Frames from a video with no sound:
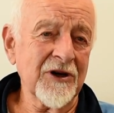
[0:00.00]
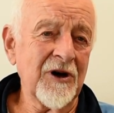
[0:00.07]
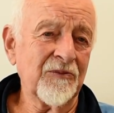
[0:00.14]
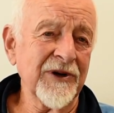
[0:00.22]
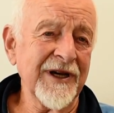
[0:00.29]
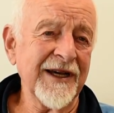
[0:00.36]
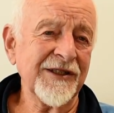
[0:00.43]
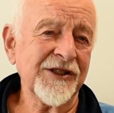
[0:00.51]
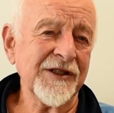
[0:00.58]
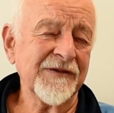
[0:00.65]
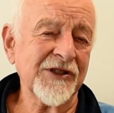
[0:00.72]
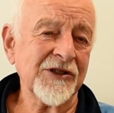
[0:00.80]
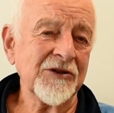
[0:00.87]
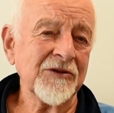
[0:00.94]
comprehensive
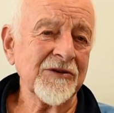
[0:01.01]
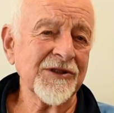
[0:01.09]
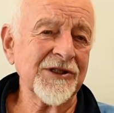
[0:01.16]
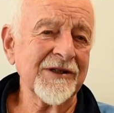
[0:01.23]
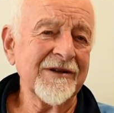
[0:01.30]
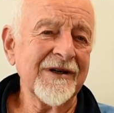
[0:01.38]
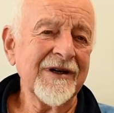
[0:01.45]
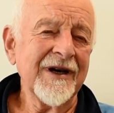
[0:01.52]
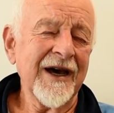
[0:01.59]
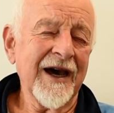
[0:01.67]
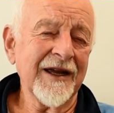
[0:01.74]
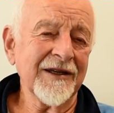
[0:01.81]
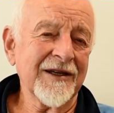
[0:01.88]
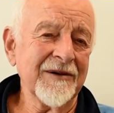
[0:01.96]
schools and